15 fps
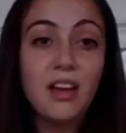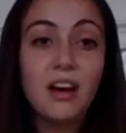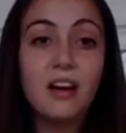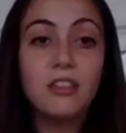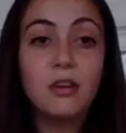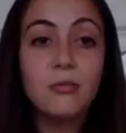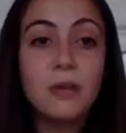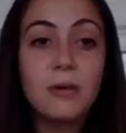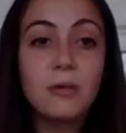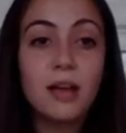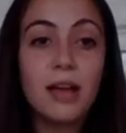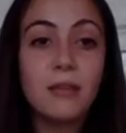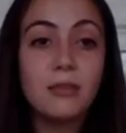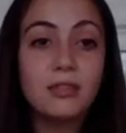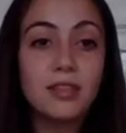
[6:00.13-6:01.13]
Although we were
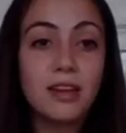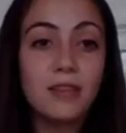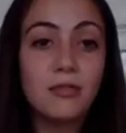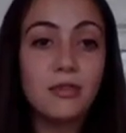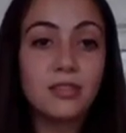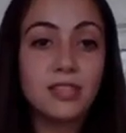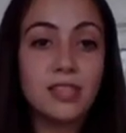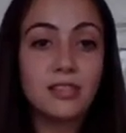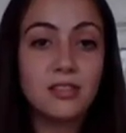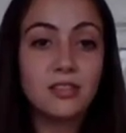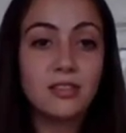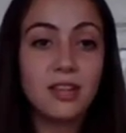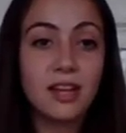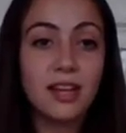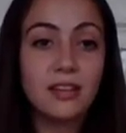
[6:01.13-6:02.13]
able to get force
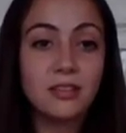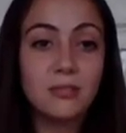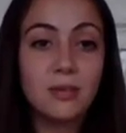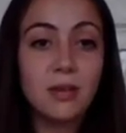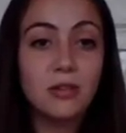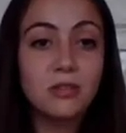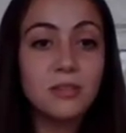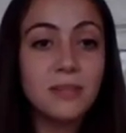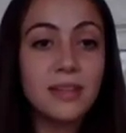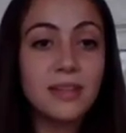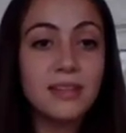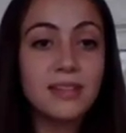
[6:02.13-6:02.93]
sensor readings, we ultimately